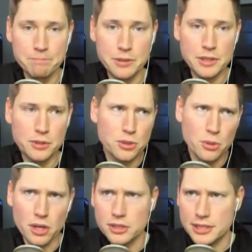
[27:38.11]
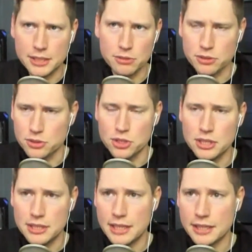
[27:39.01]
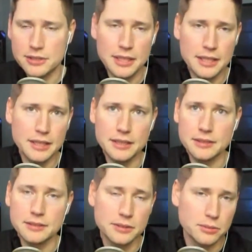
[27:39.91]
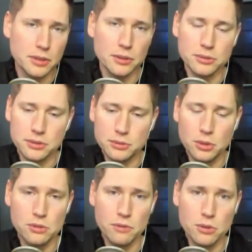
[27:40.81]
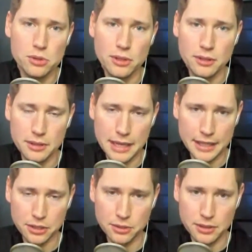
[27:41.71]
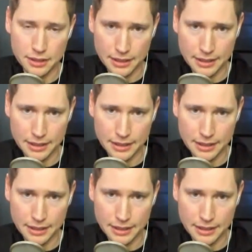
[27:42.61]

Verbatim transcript: But then there's the whole RTX versus GTX thing, and who knows? Who knows if those are accurate?